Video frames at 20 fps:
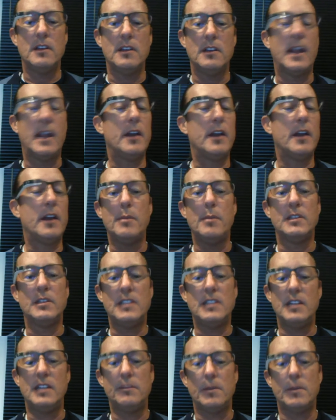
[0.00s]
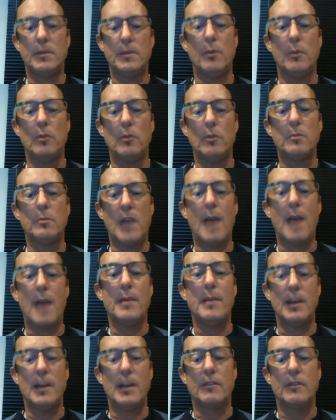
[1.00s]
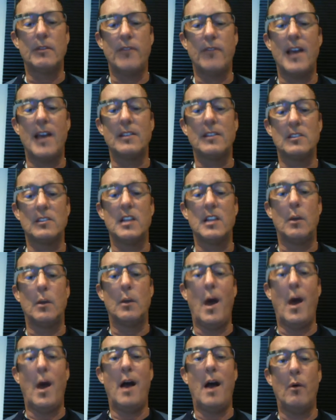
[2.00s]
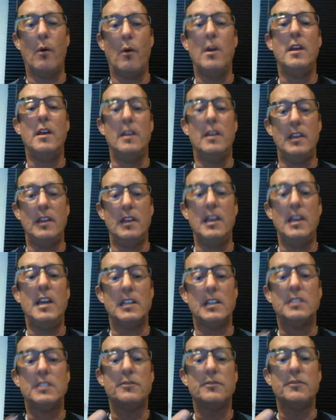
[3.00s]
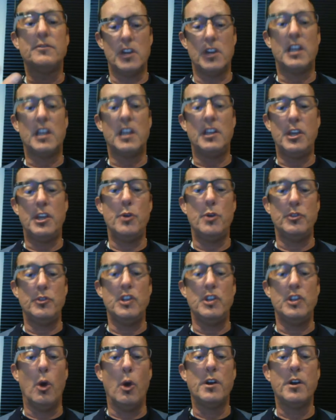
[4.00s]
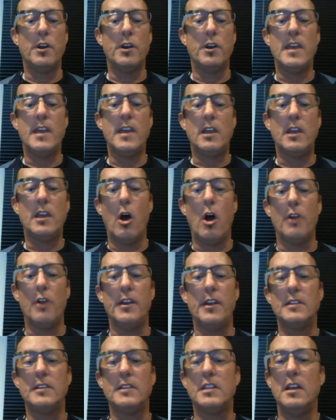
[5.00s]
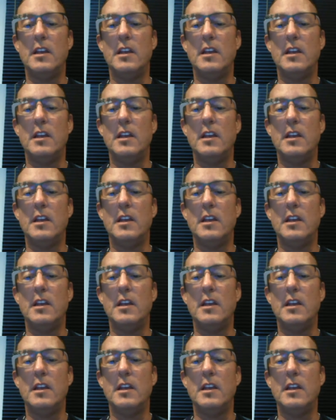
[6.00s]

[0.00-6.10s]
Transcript: and I had already been seeing people commenting about the fact it's like, wow, it's frickin' huge. No wonder they called it